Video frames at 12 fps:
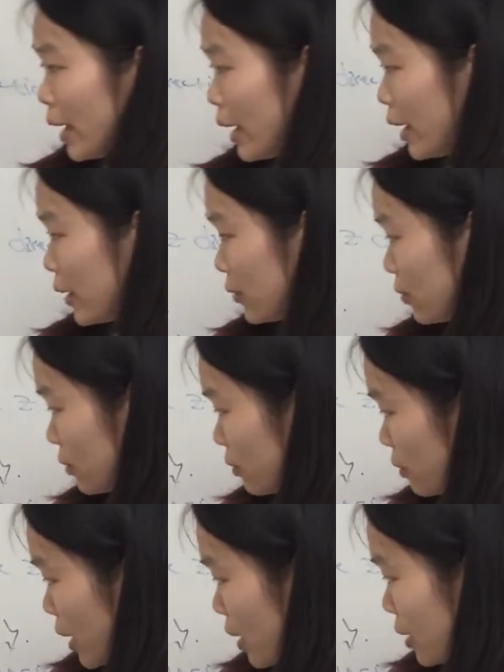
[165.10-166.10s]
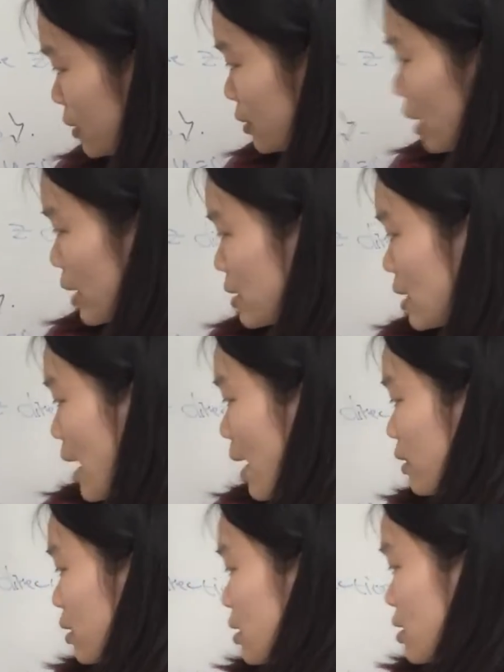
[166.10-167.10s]
And then it's
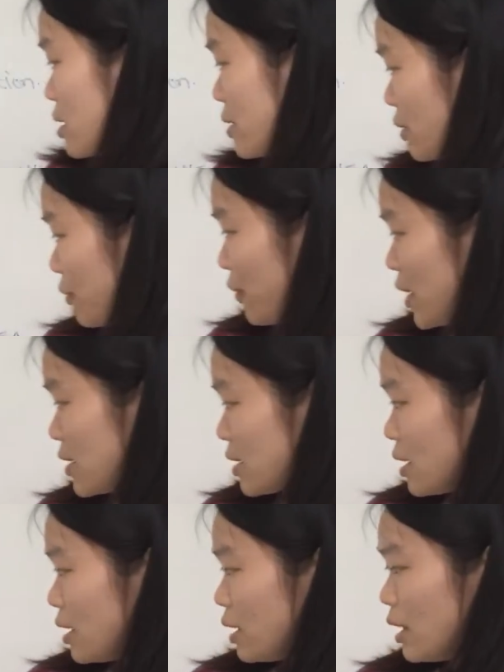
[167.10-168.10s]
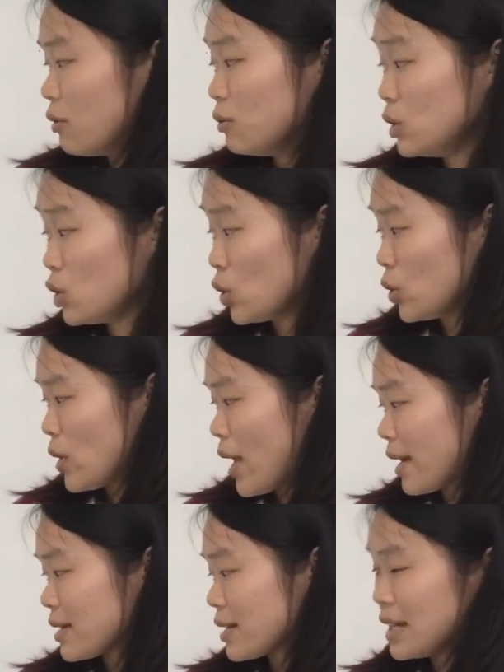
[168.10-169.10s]
at the surface, and we know
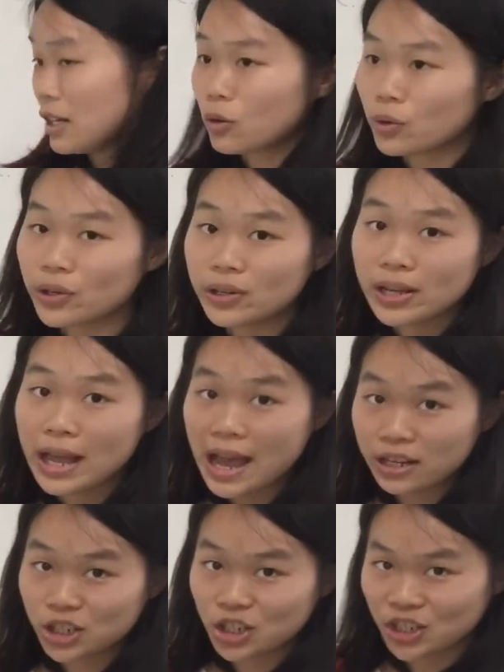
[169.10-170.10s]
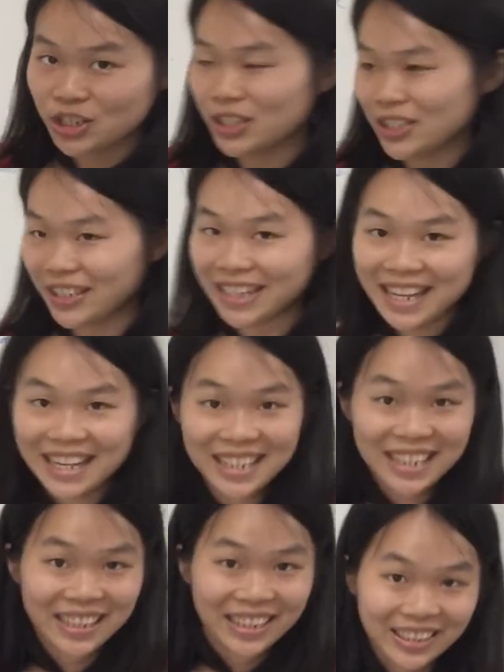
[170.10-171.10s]
x equals h. Okay,
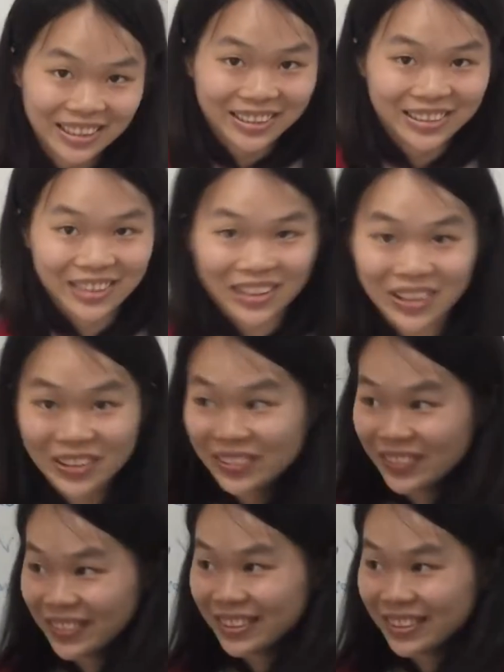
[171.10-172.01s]
now.